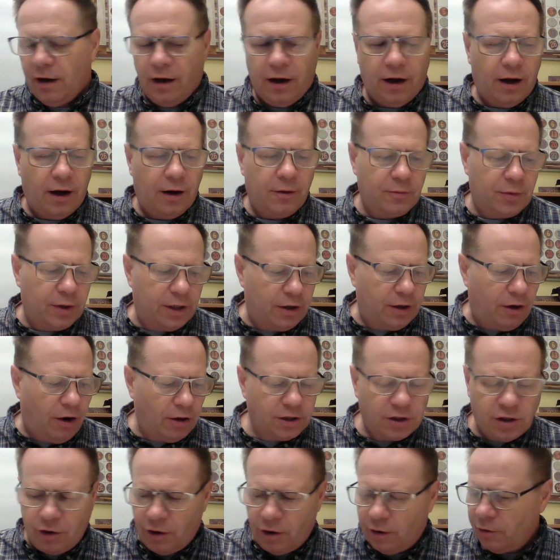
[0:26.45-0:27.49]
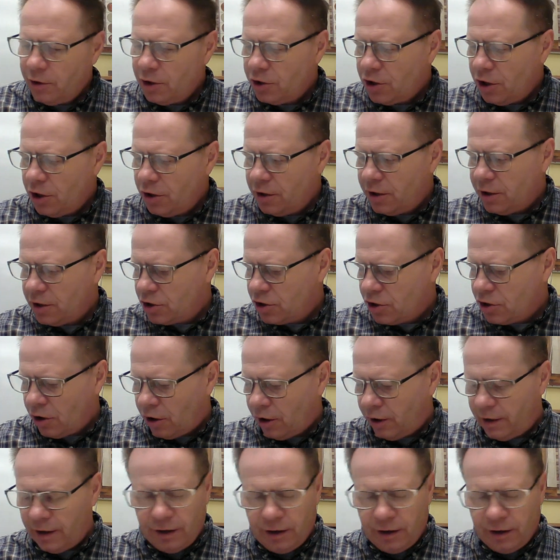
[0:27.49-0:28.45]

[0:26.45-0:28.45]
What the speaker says: But also, I want to show you this chart.